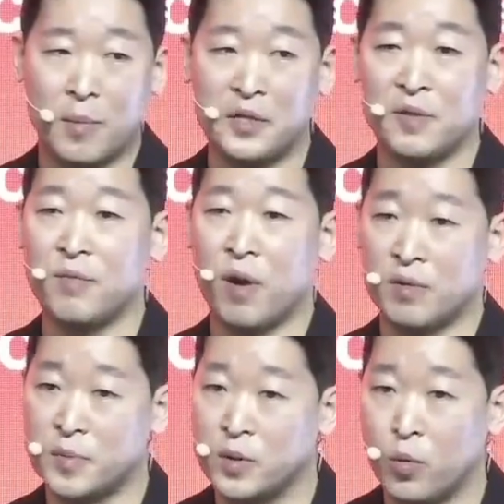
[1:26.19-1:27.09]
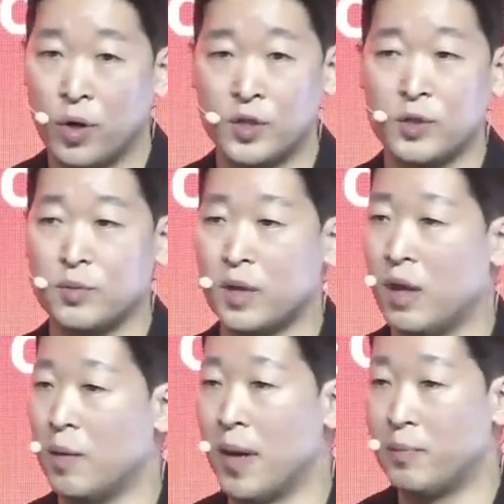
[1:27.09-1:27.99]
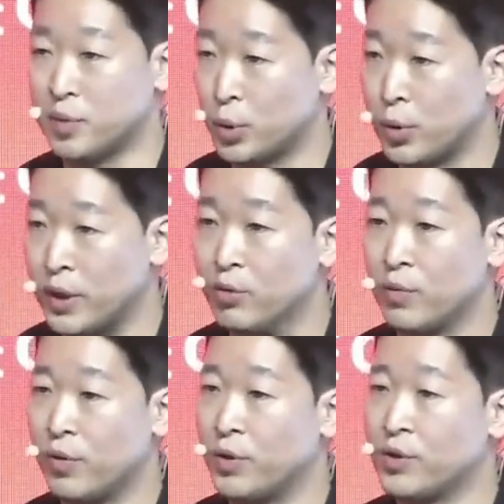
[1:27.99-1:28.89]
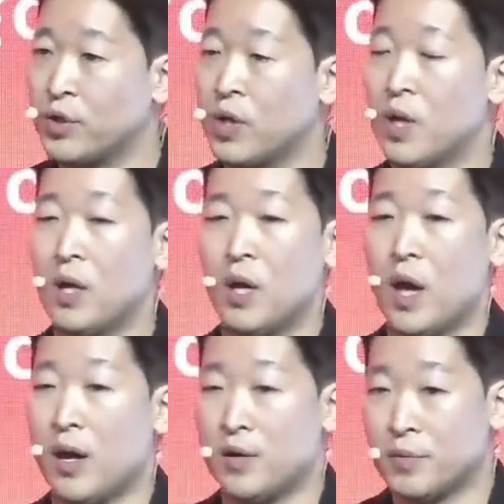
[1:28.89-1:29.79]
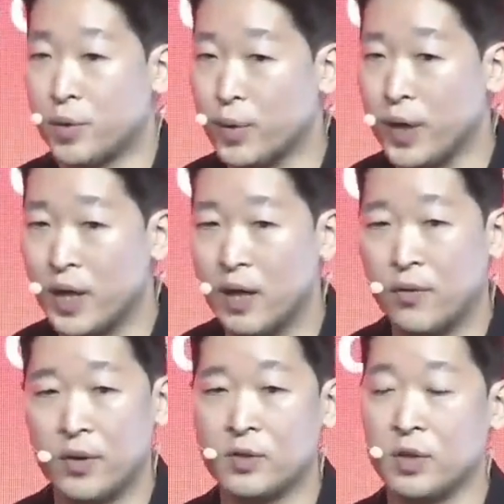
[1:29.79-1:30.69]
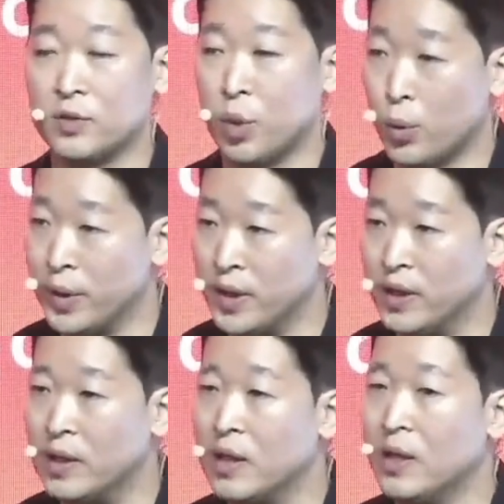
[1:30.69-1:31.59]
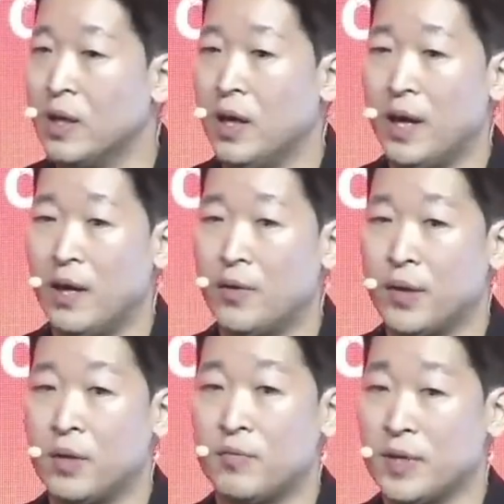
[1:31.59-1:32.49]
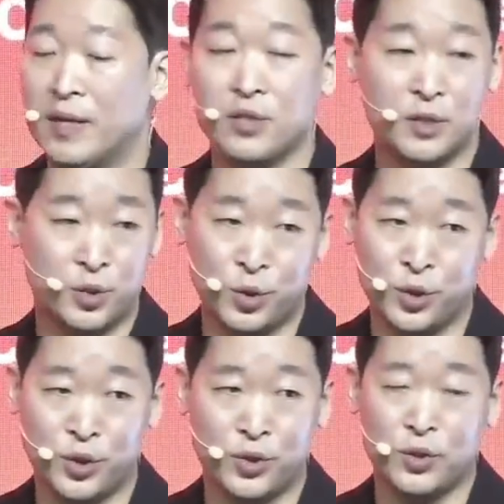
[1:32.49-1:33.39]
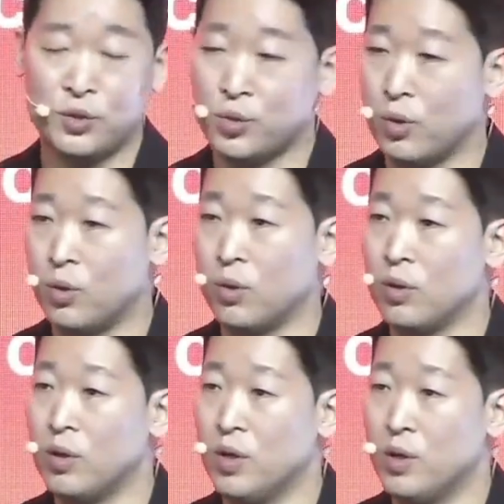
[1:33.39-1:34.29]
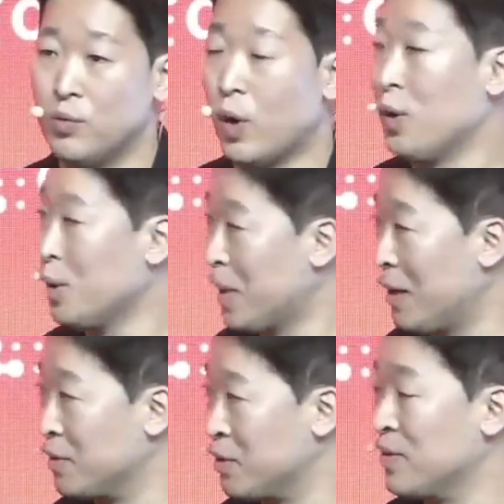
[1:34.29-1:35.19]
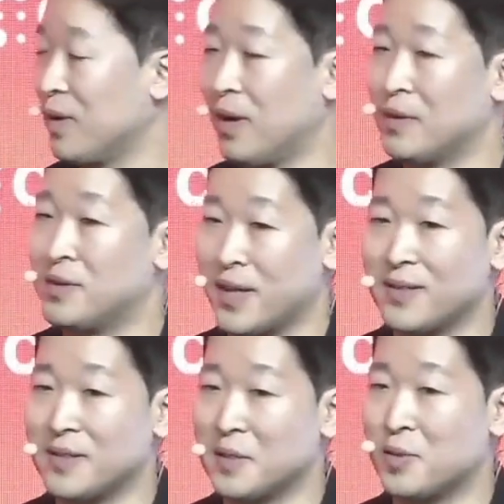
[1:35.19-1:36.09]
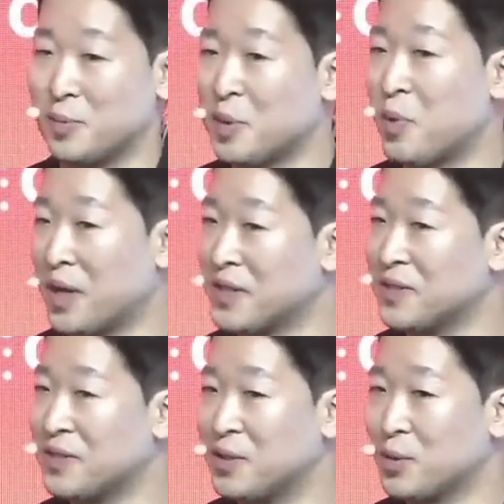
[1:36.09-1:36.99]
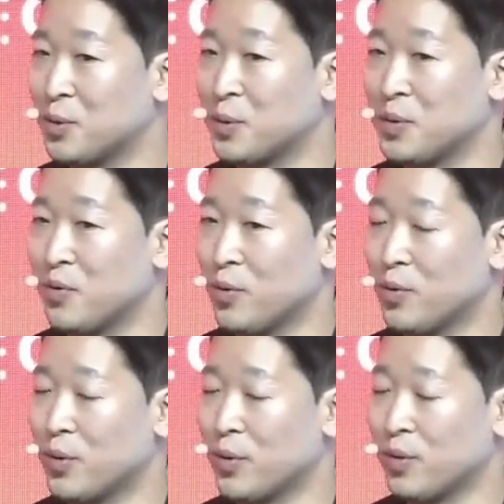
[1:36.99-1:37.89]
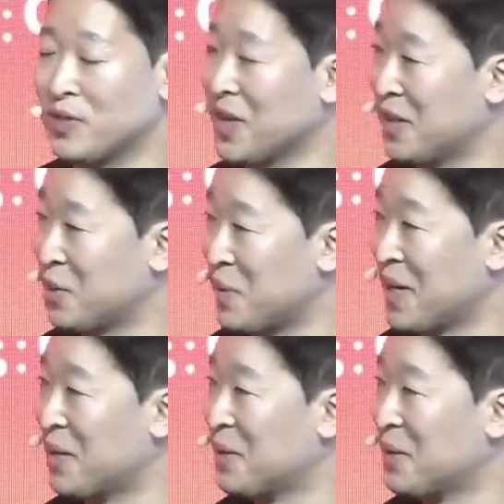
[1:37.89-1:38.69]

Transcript: involvement was MapleStory Universe out of Korea. There's Suntory, and there are financial institutions. So we're all about scaling crypto projects. So we're excited to be here.